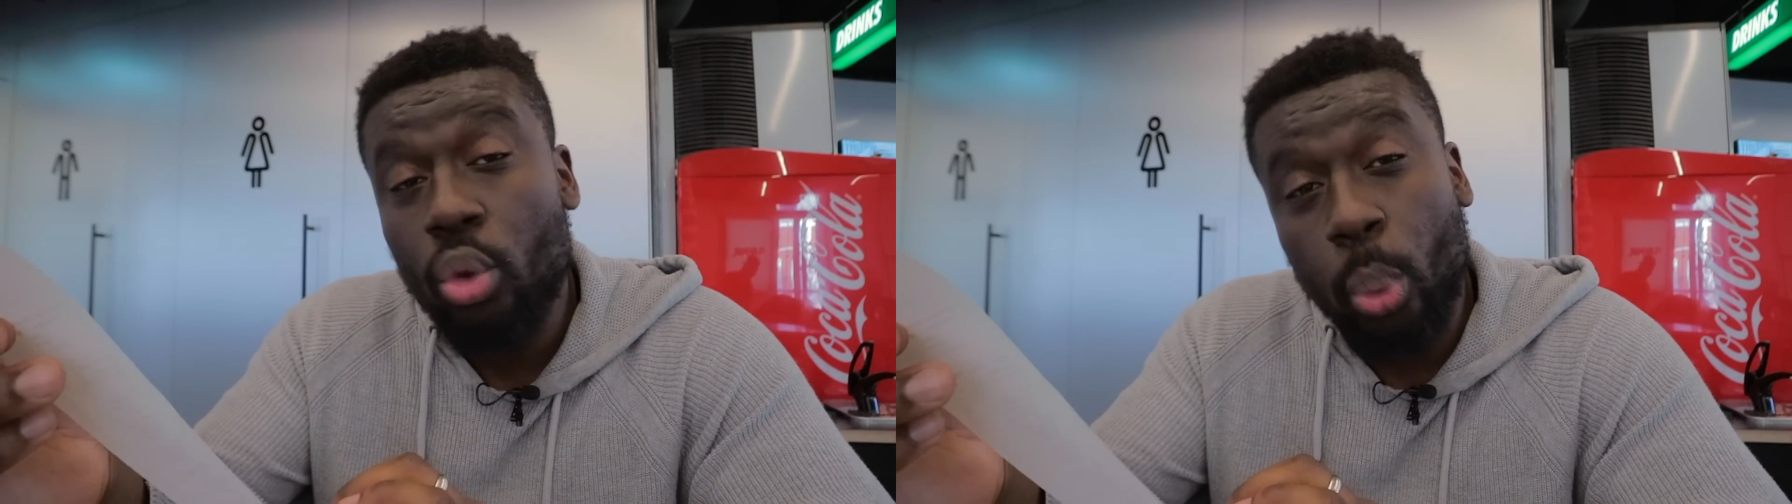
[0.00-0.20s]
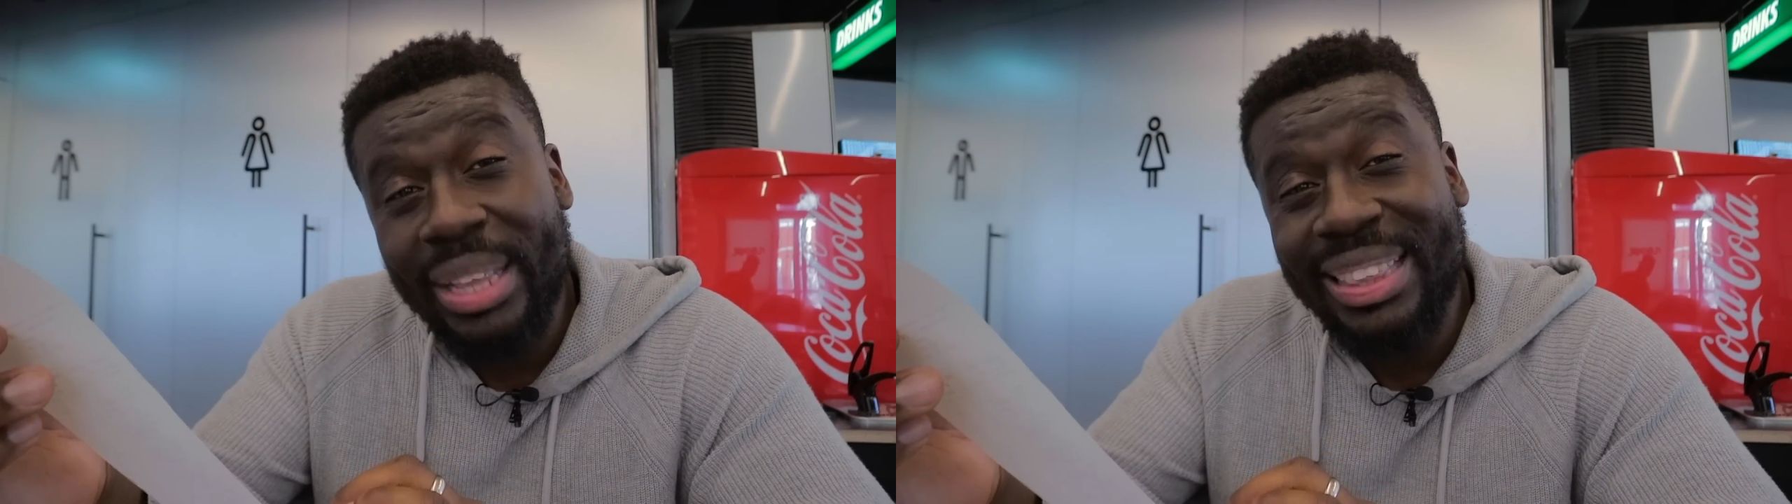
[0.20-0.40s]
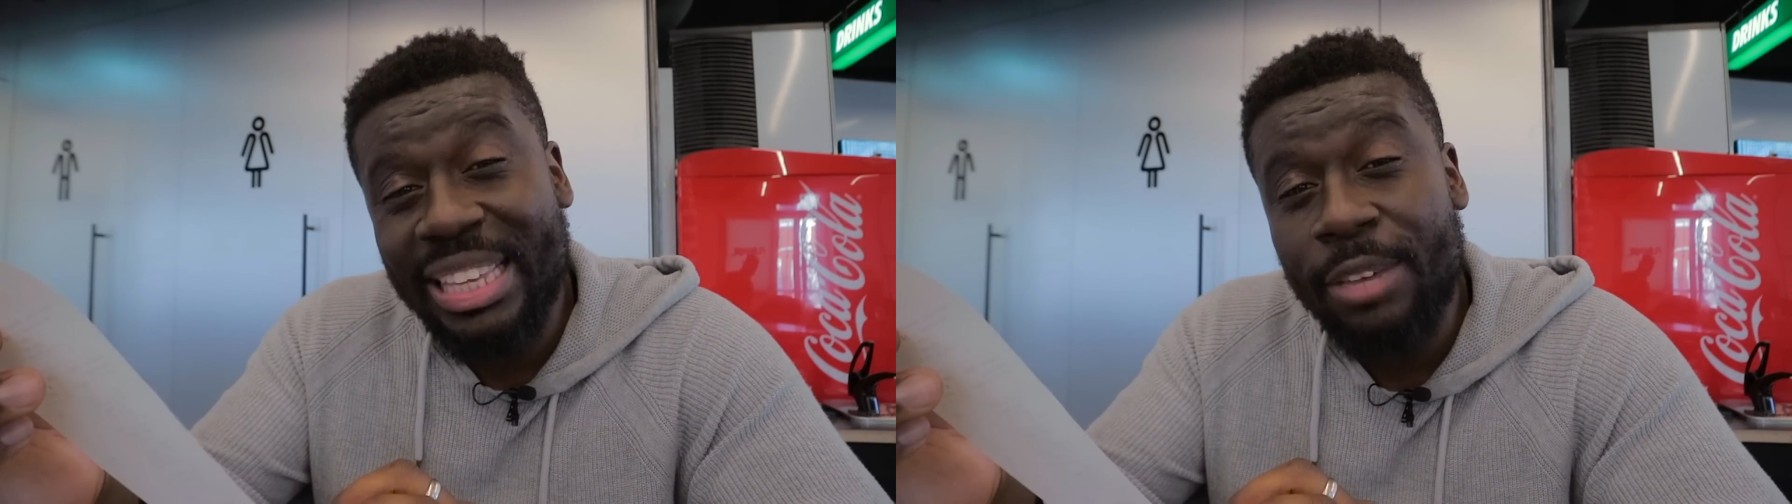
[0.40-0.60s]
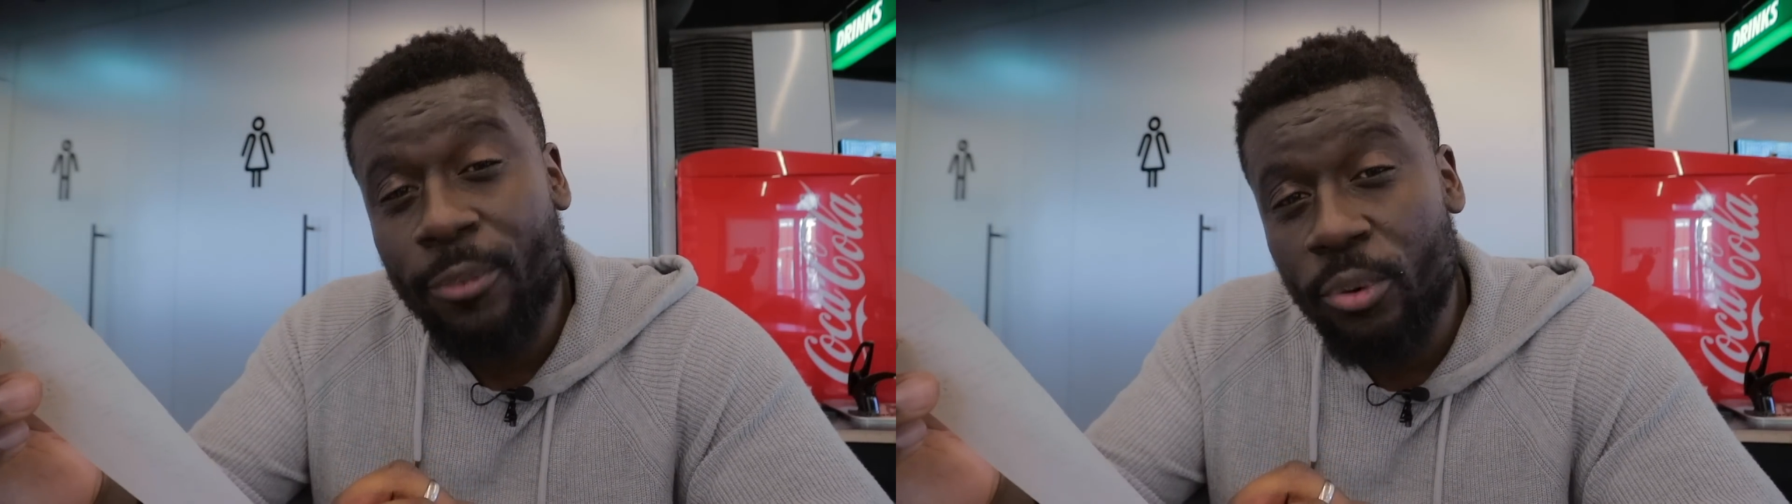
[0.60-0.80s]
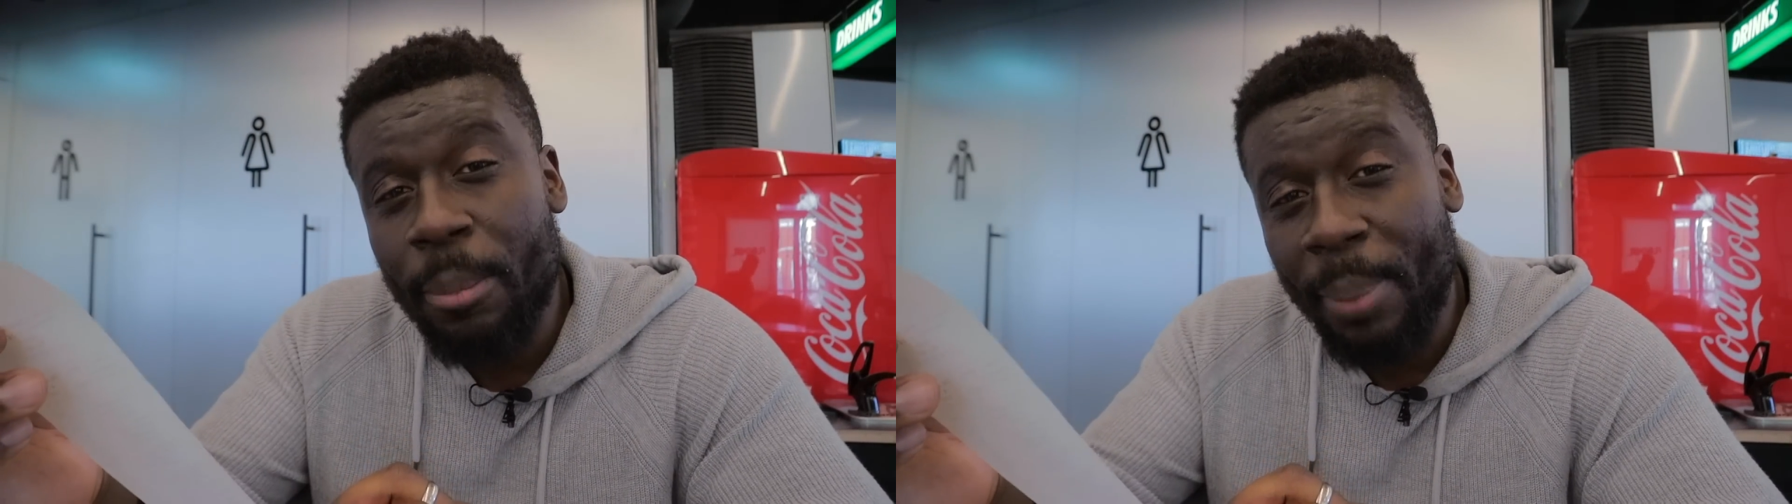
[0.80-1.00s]

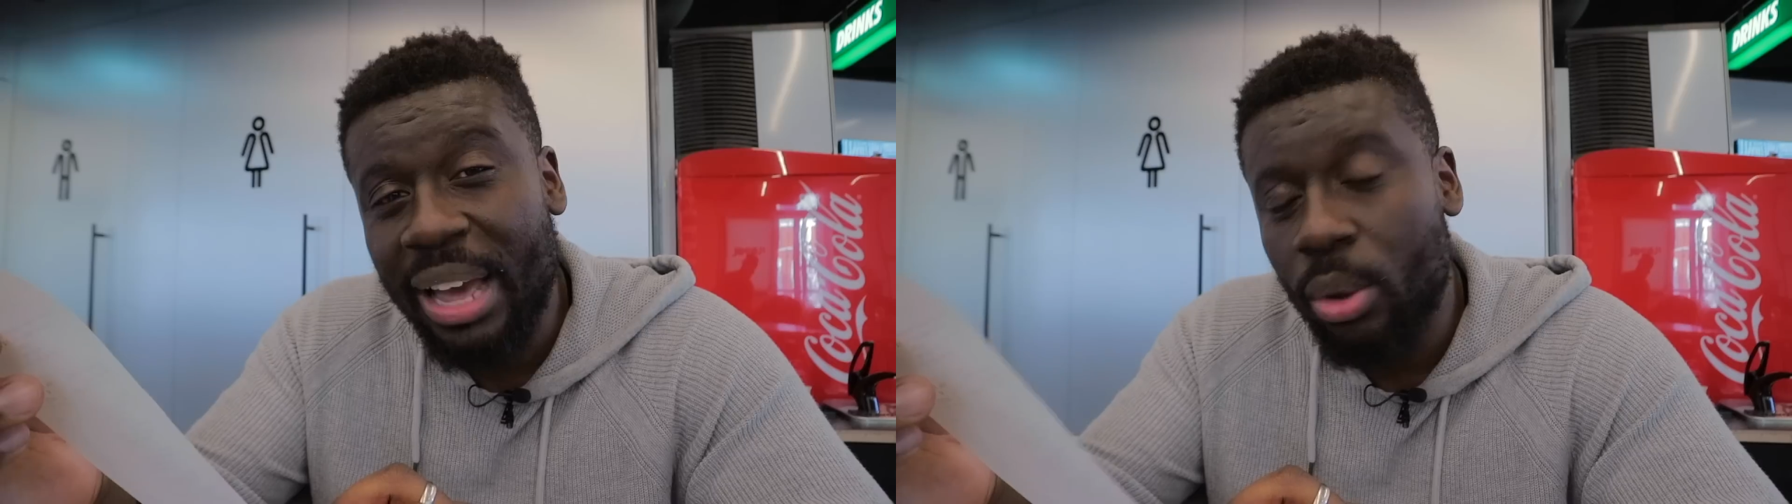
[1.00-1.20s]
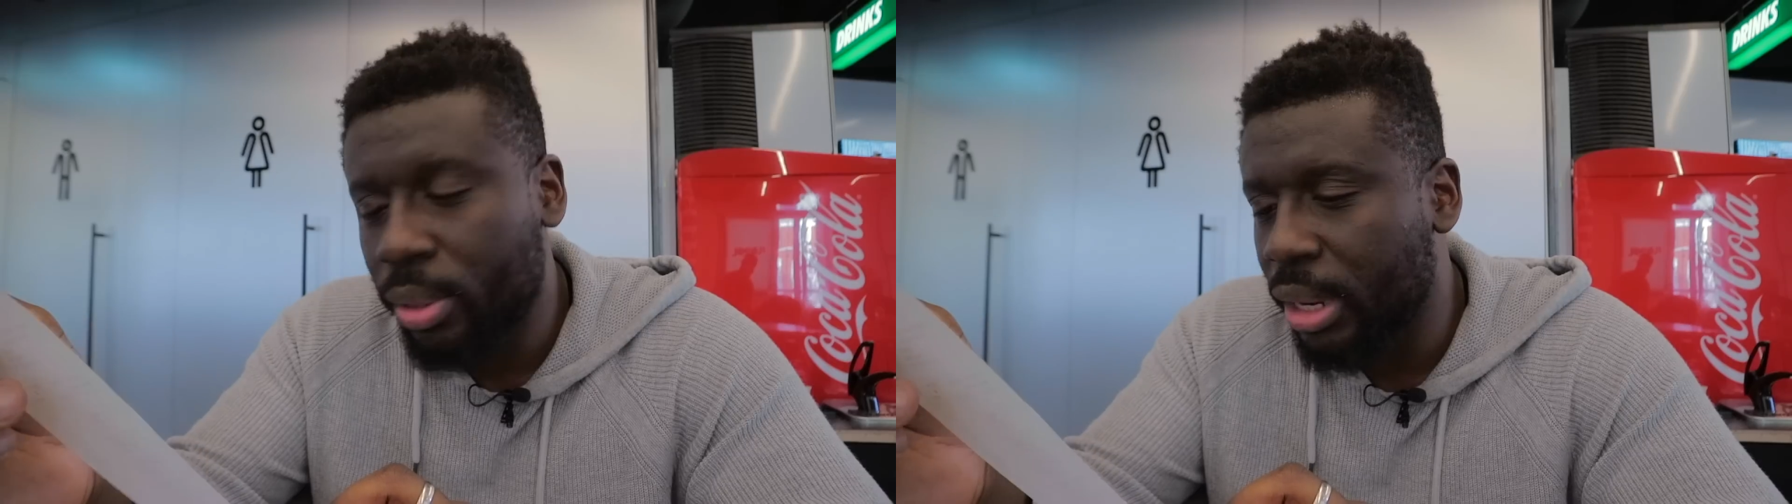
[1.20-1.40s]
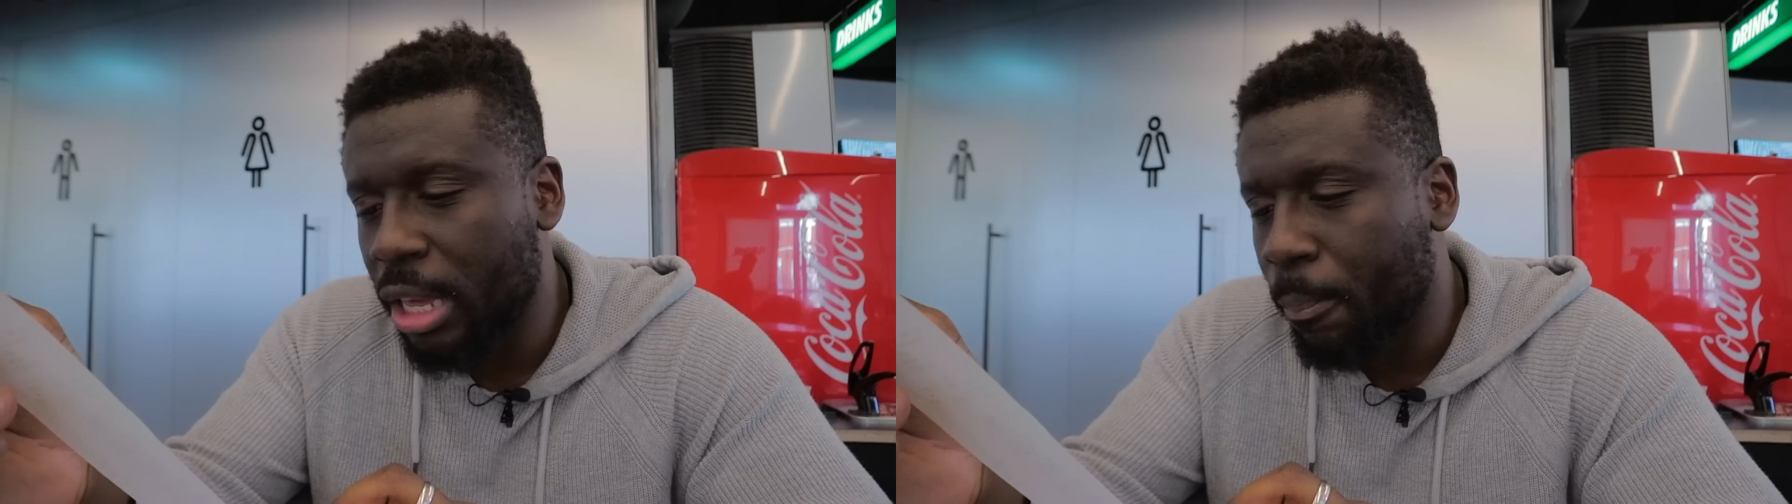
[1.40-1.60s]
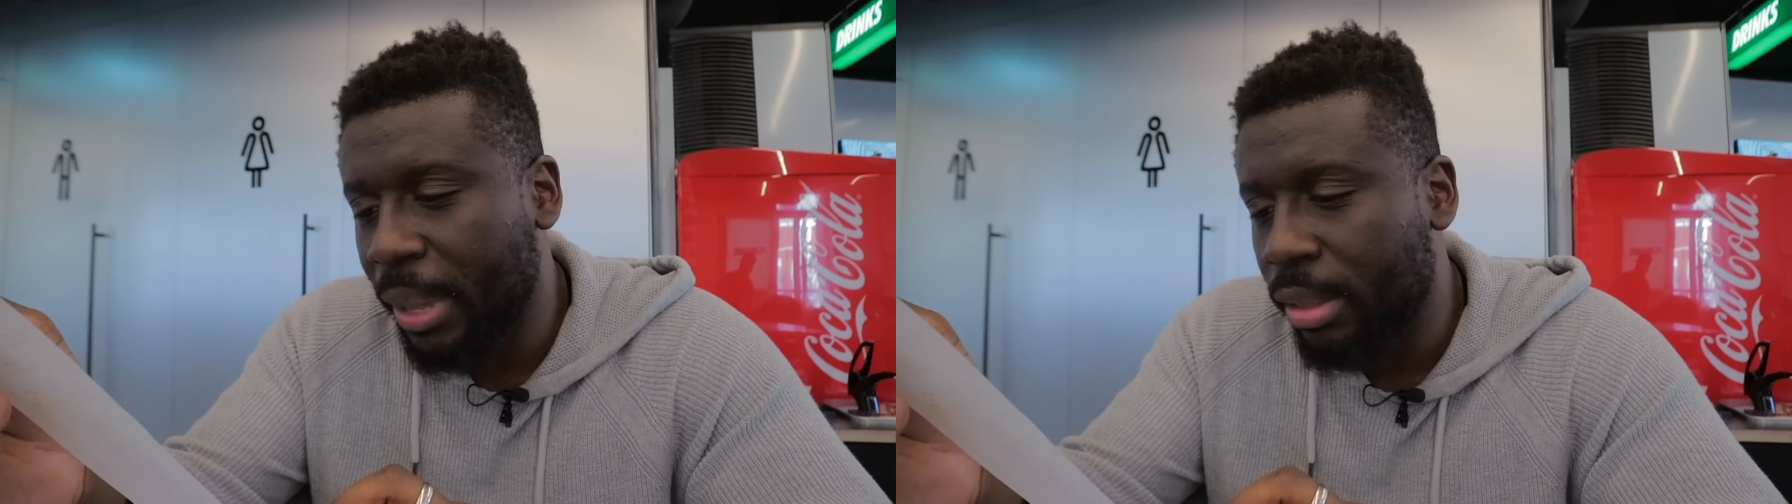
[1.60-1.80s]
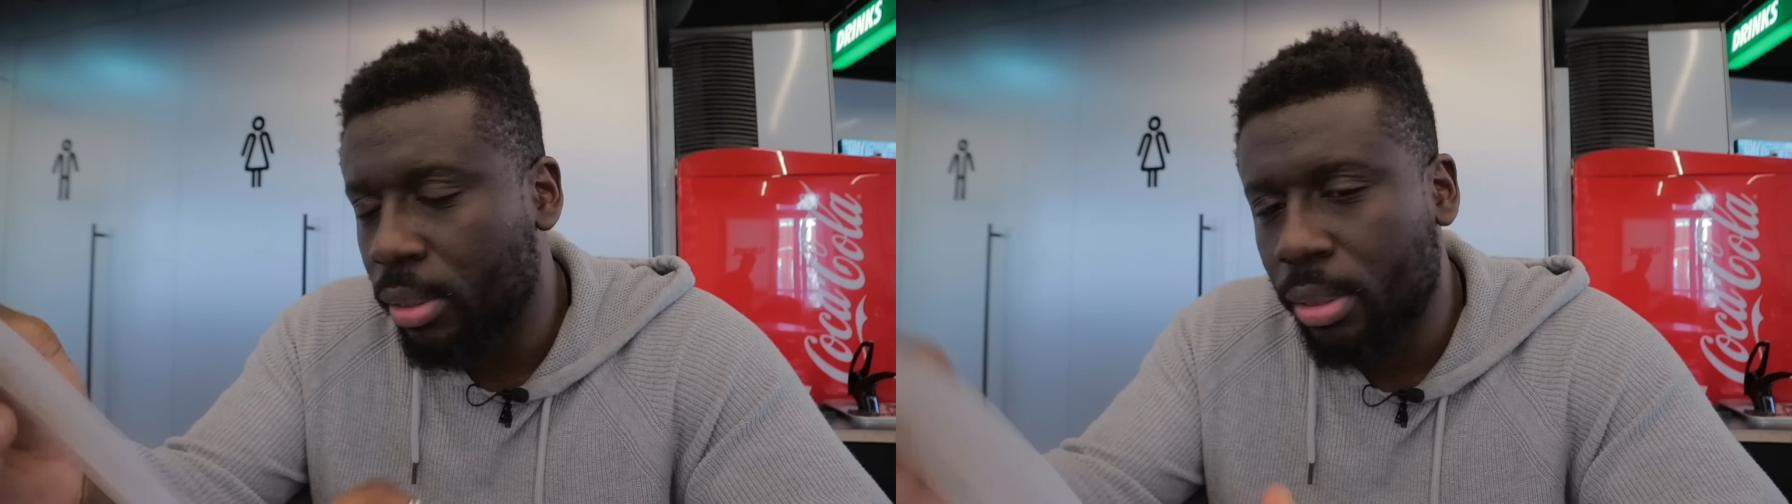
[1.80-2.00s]
twenty-three pounds and eighty
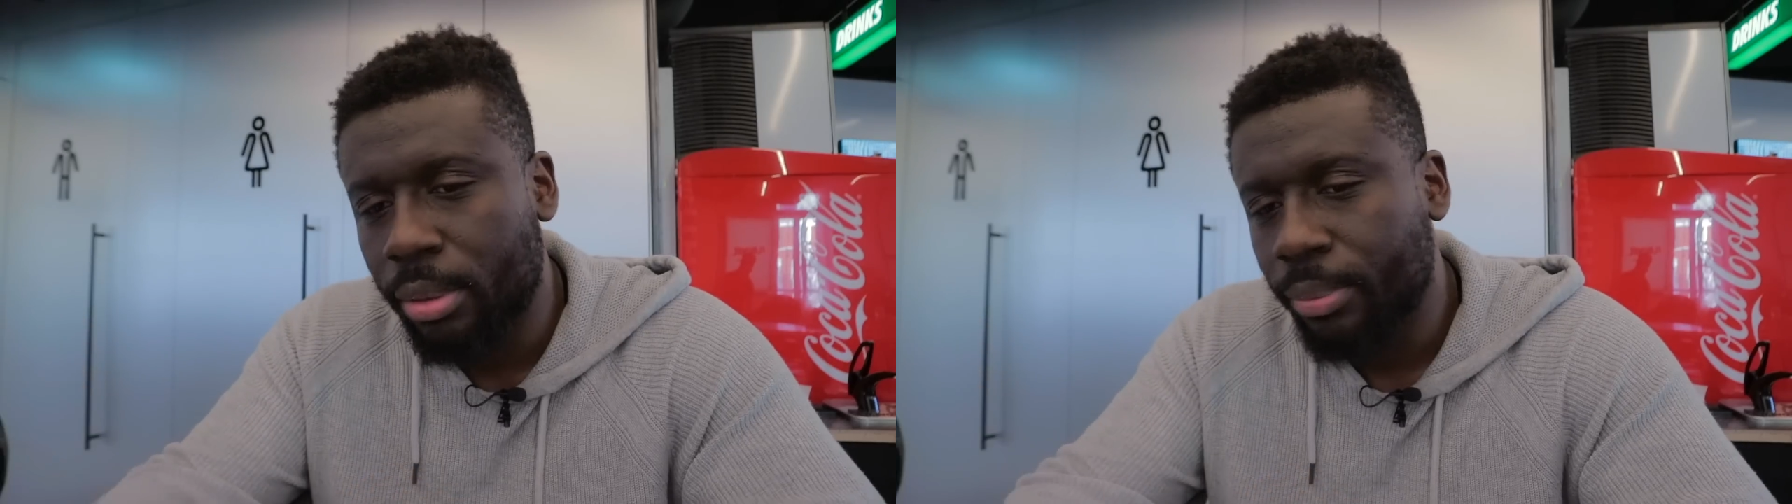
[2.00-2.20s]
pence.